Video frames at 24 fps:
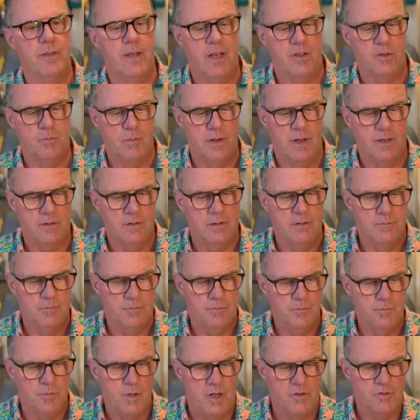aspect
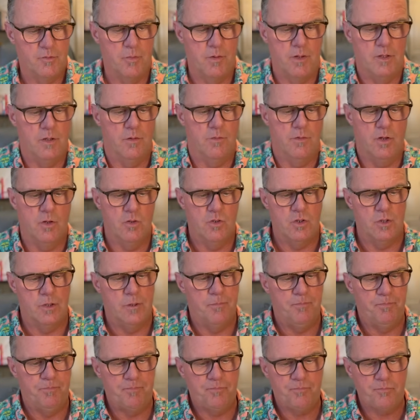possibly in the future.